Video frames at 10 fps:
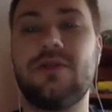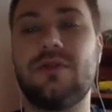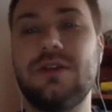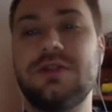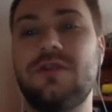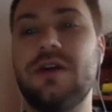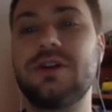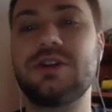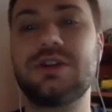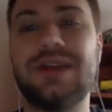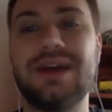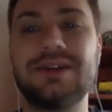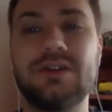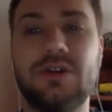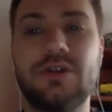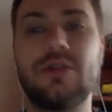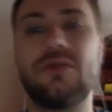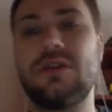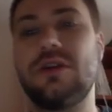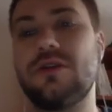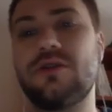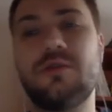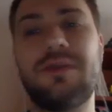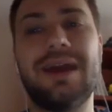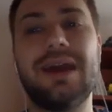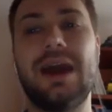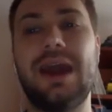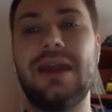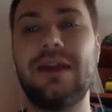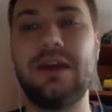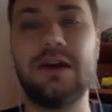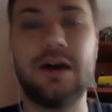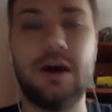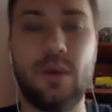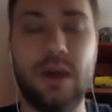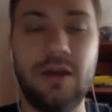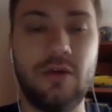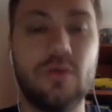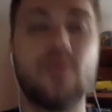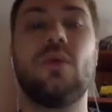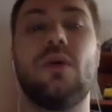So this function does not return you back any value